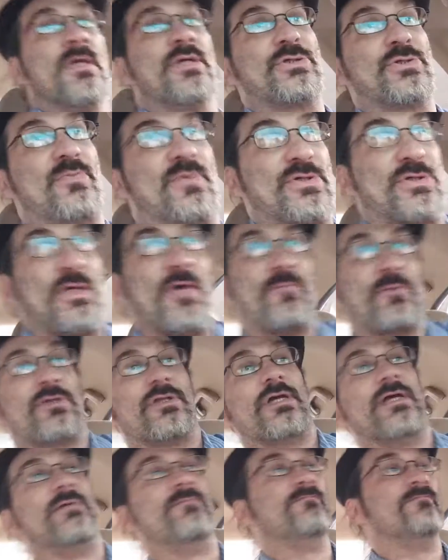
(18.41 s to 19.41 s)

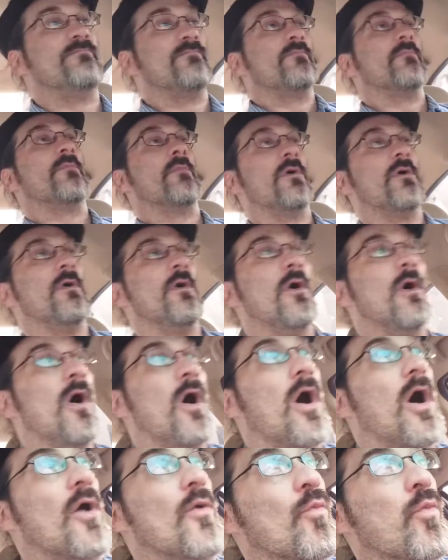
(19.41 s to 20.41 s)
Specifically,
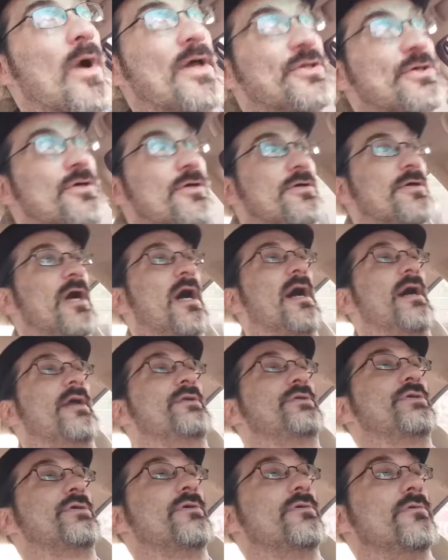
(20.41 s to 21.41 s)
on whether or
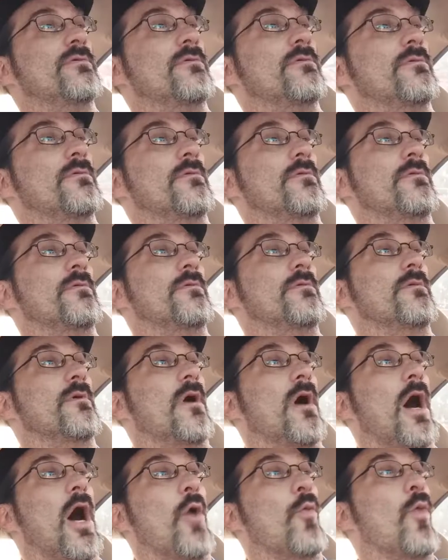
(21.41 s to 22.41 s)
not
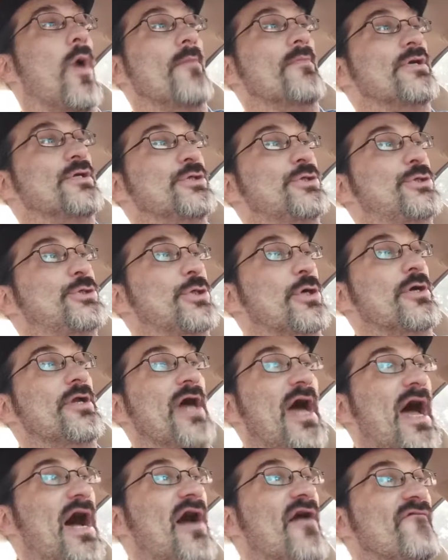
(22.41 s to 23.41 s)
a woman should
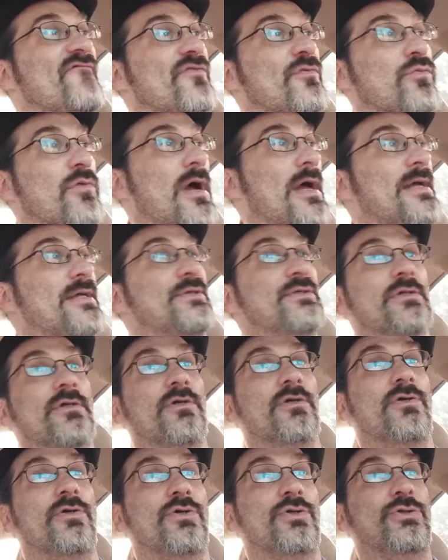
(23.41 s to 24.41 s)
have the right
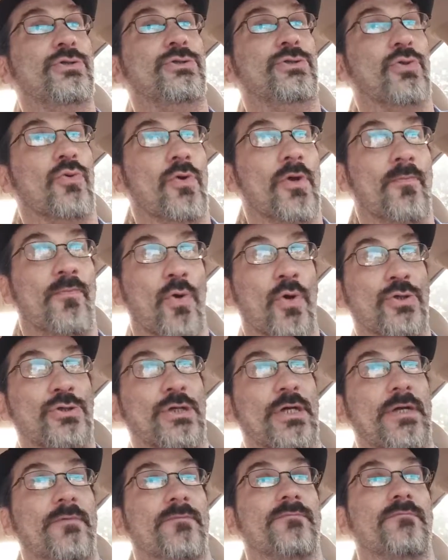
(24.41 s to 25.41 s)
to an
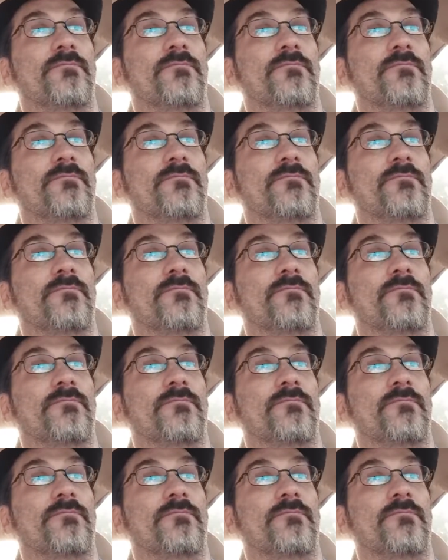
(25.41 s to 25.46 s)
abortion.